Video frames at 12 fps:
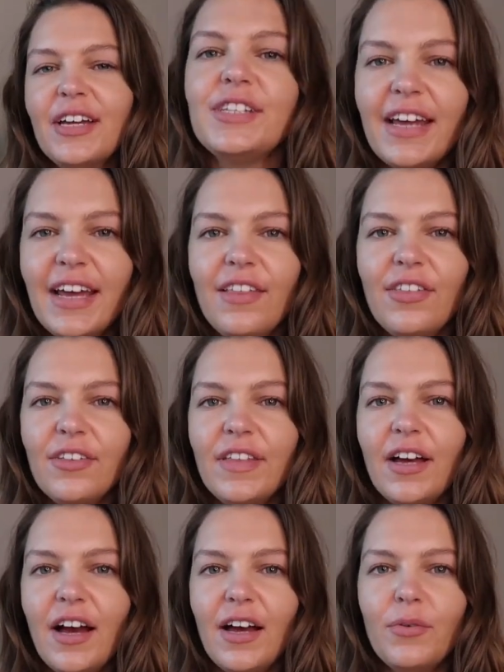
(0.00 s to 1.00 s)
Today I thought
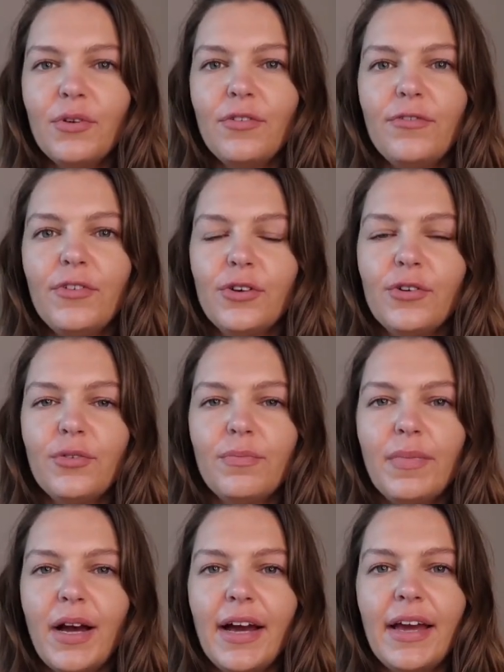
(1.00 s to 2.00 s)
that I would
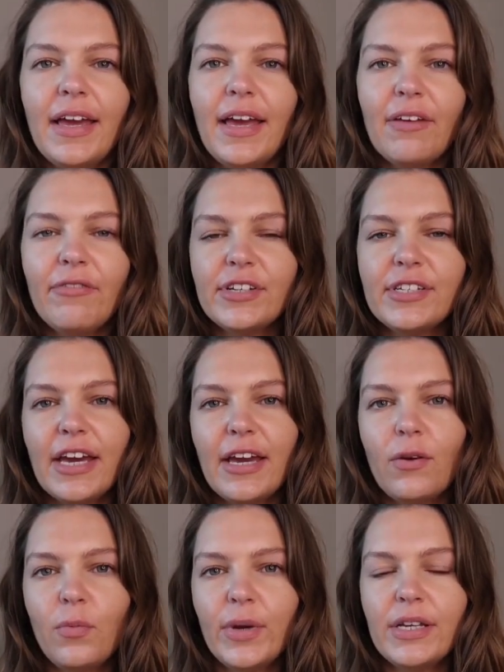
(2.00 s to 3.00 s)
film my
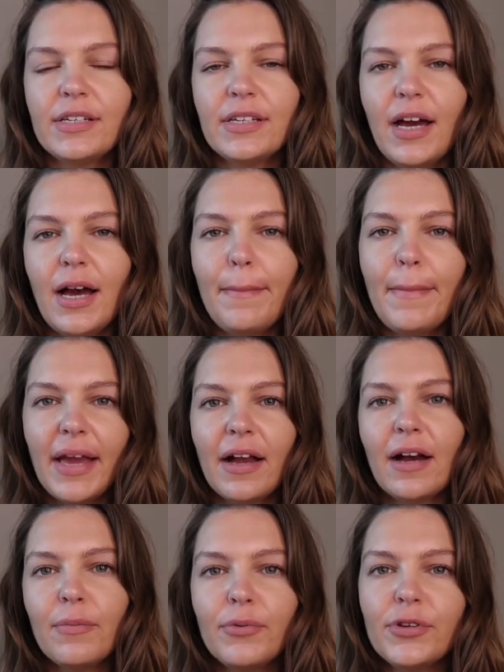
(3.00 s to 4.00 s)
everyday winter
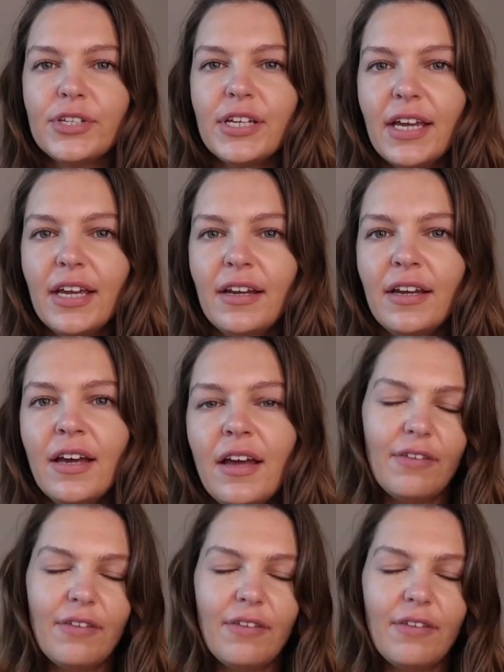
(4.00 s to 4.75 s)
makeup routine.